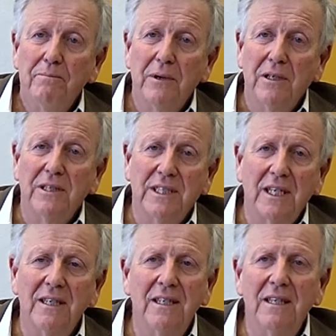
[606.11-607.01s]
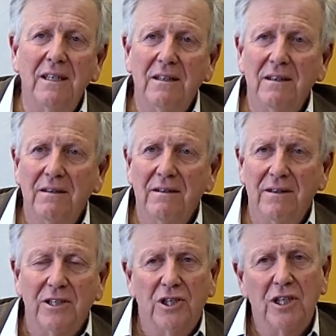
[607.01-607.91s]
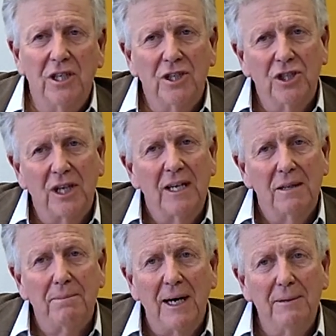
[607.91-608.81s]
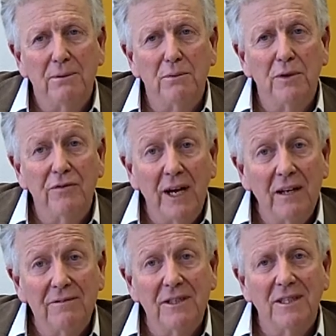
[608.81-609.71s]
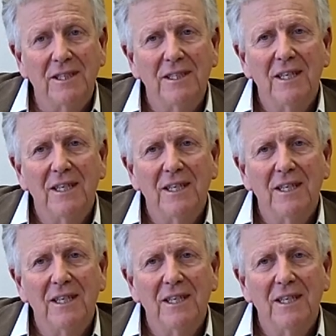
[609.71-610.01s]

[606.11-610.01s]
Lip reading: Because suddenly the church and the Bible were relevant